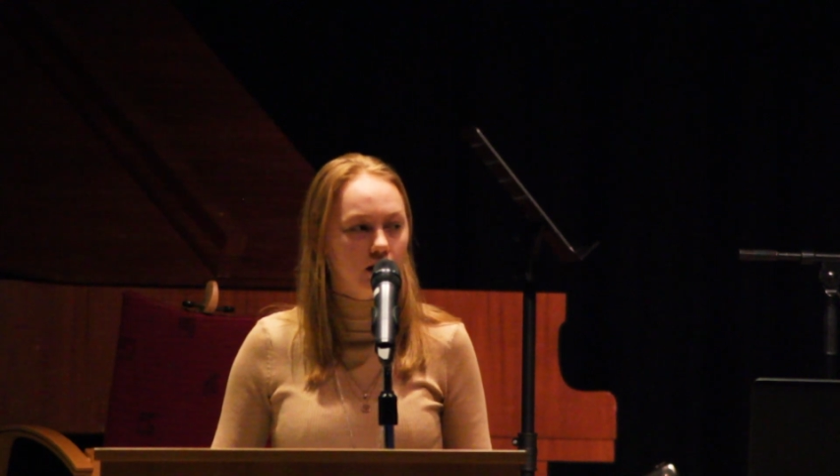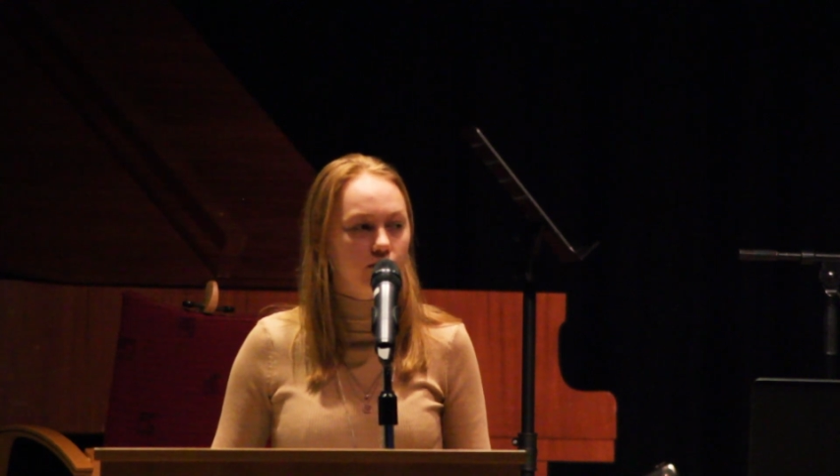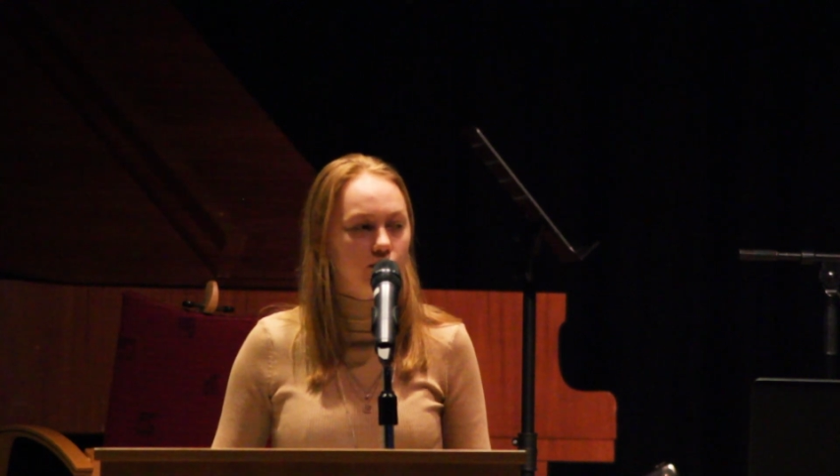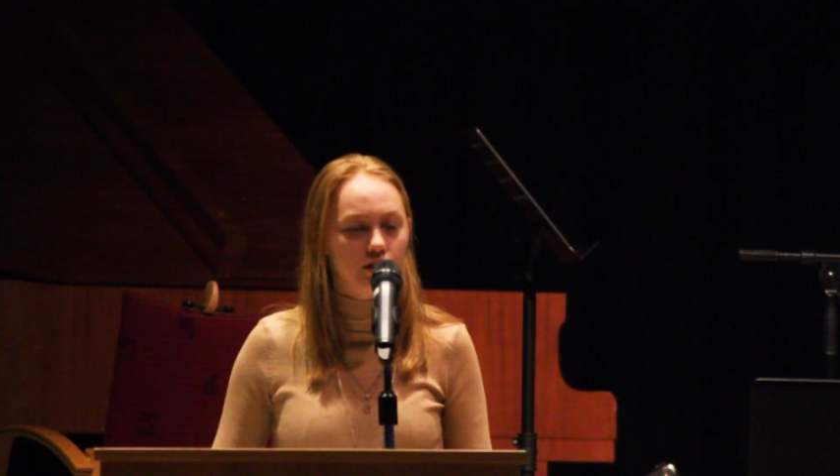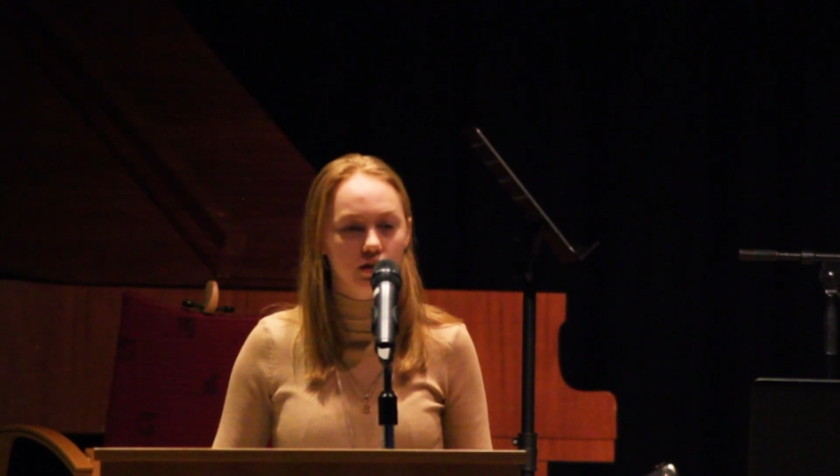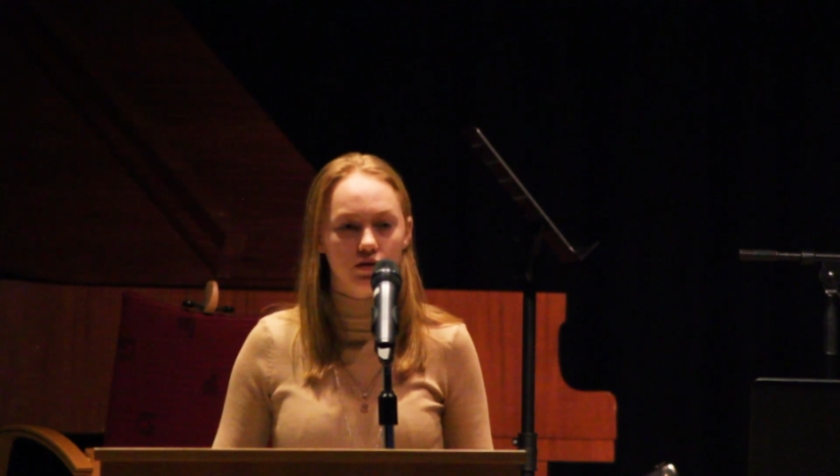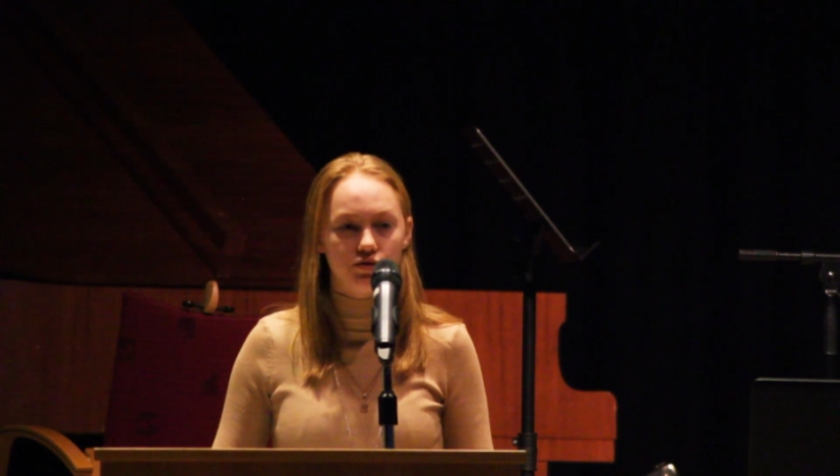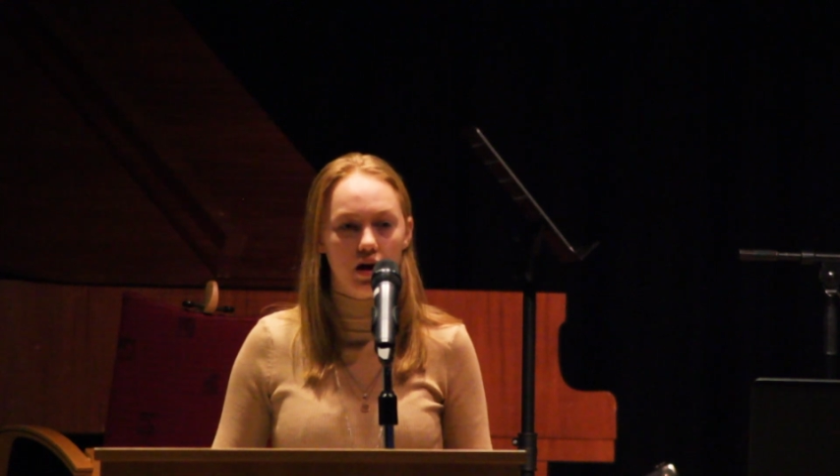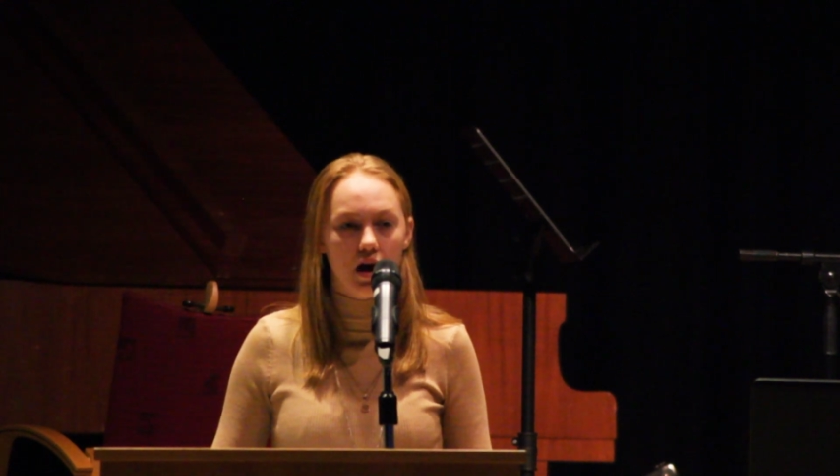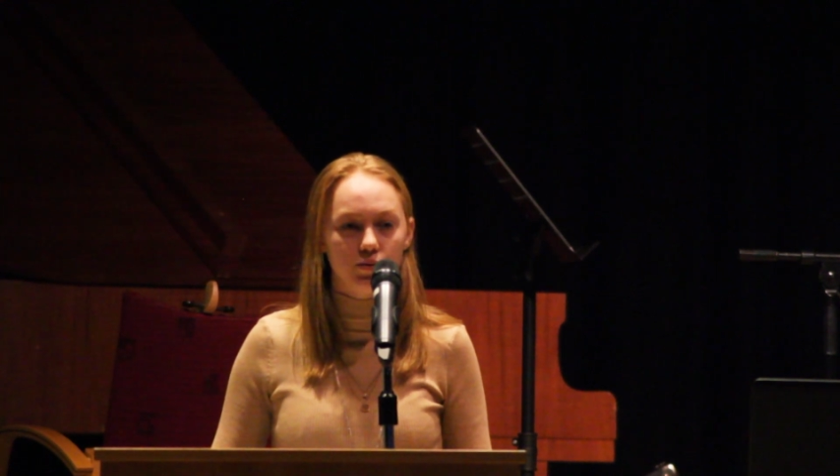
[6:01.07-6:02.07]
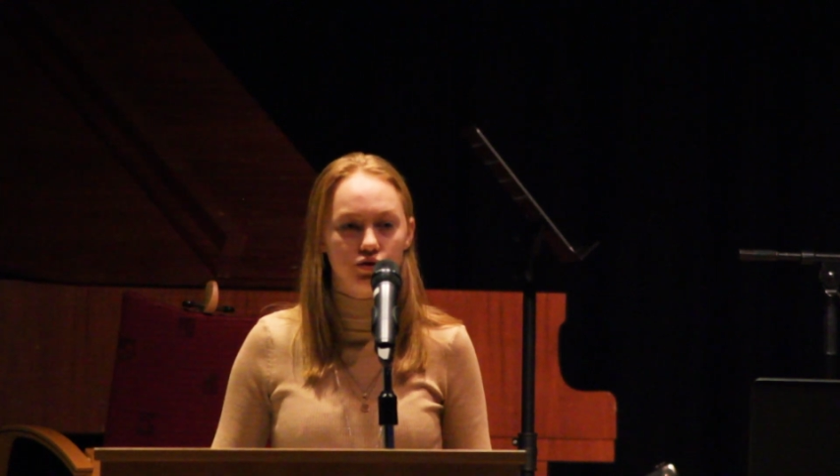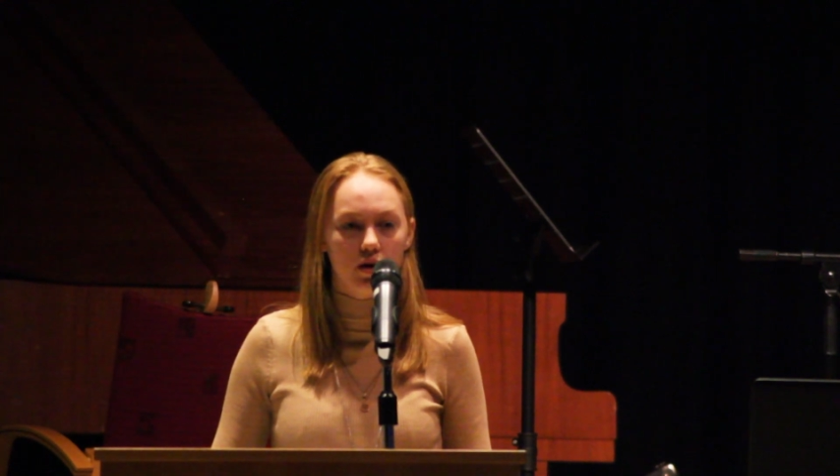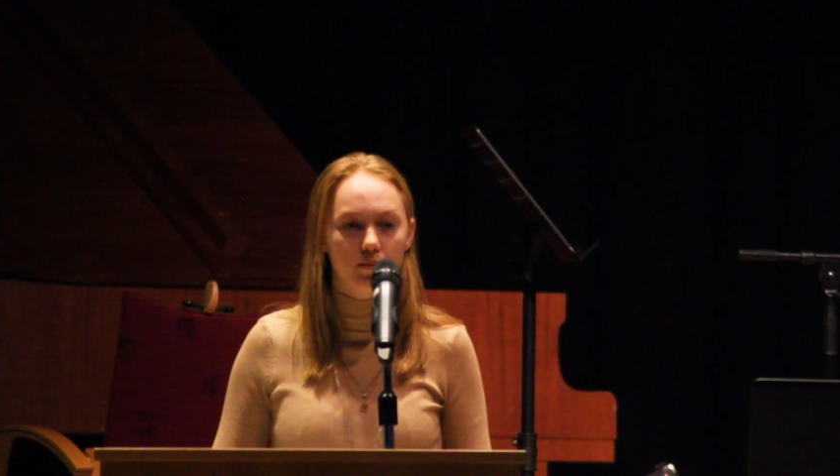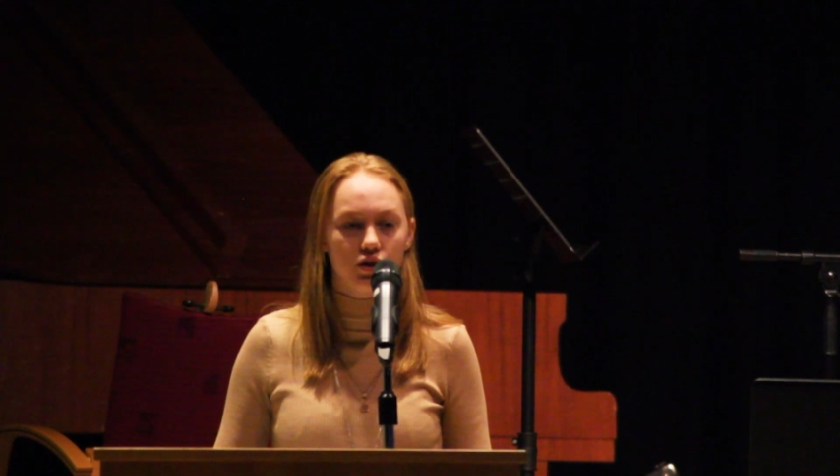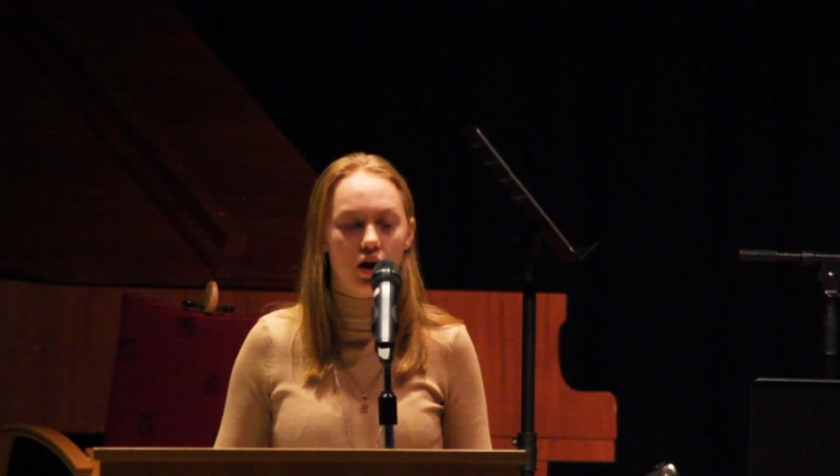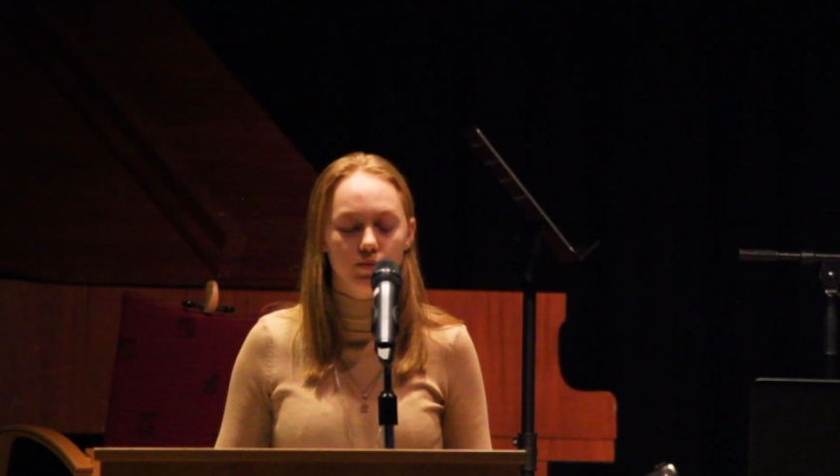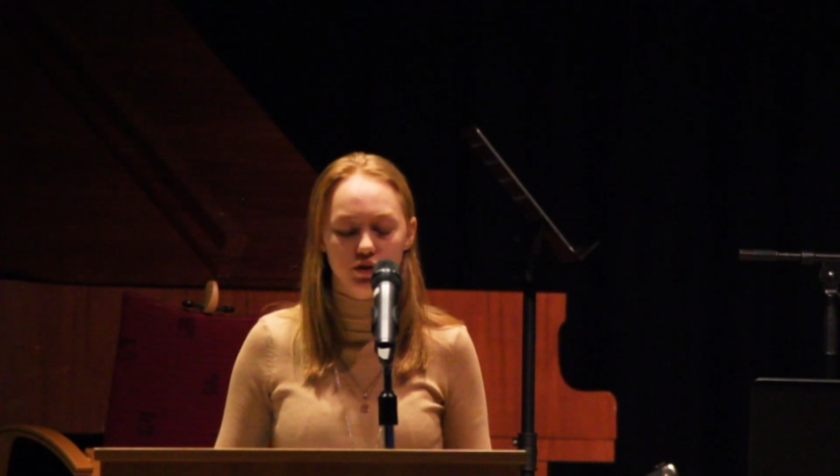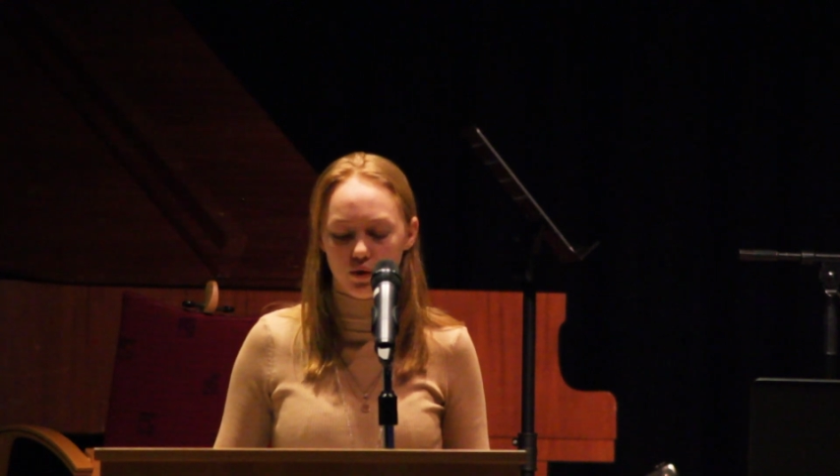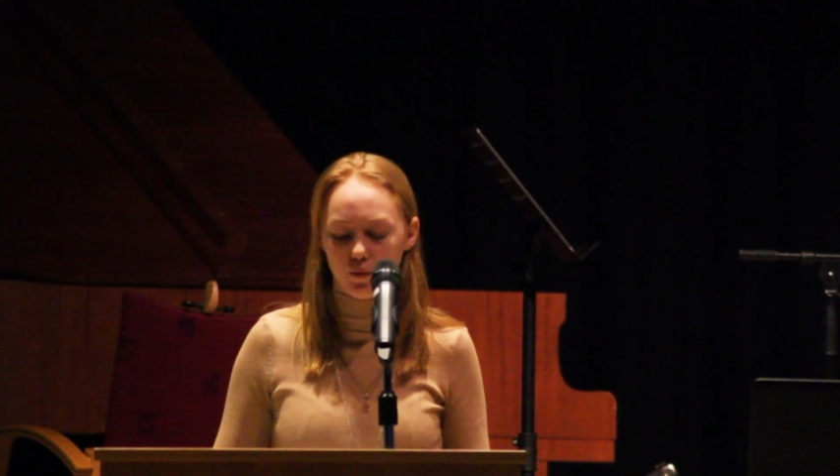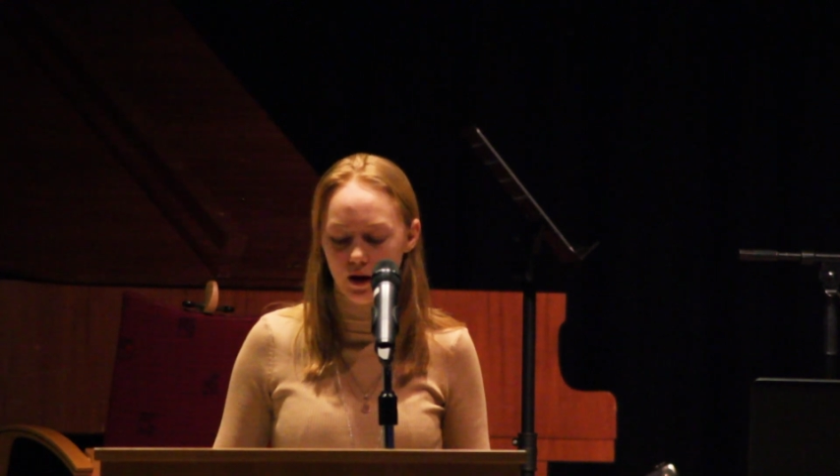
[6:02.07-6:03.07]
every single time trouble
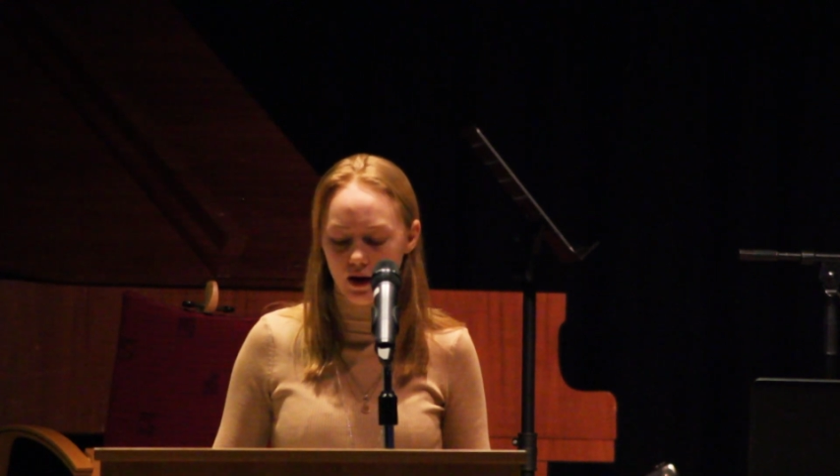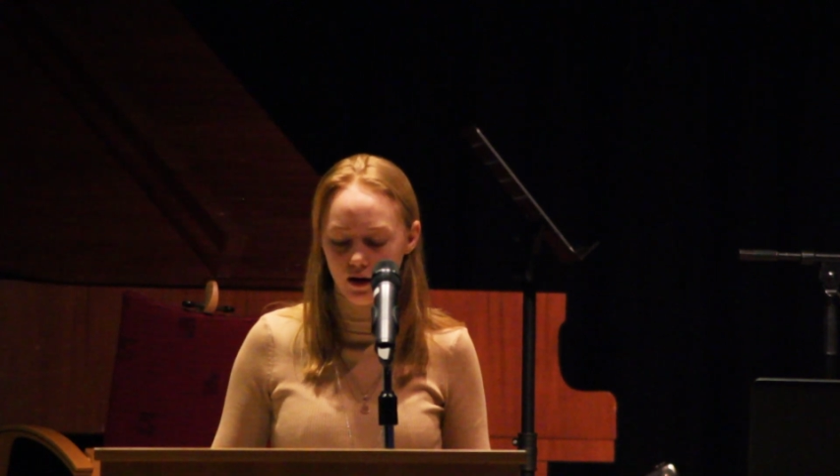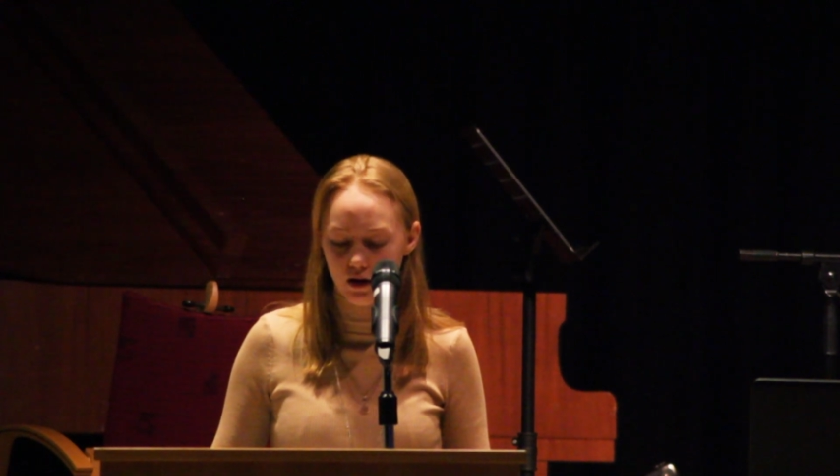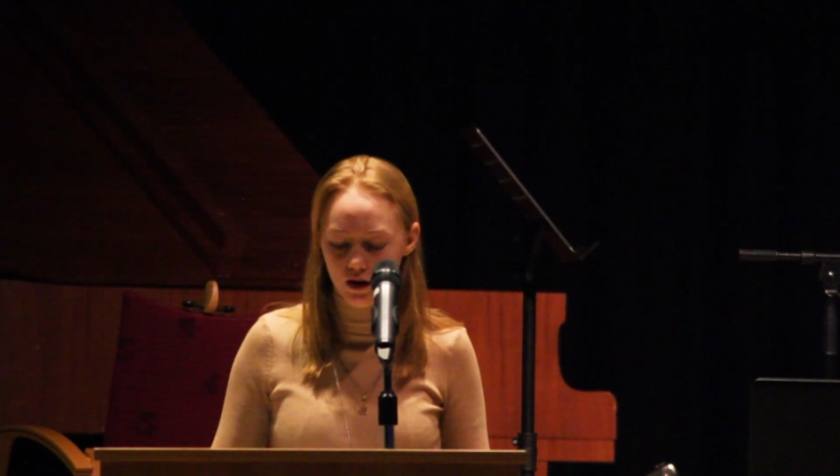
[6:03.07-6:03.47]
comes your way.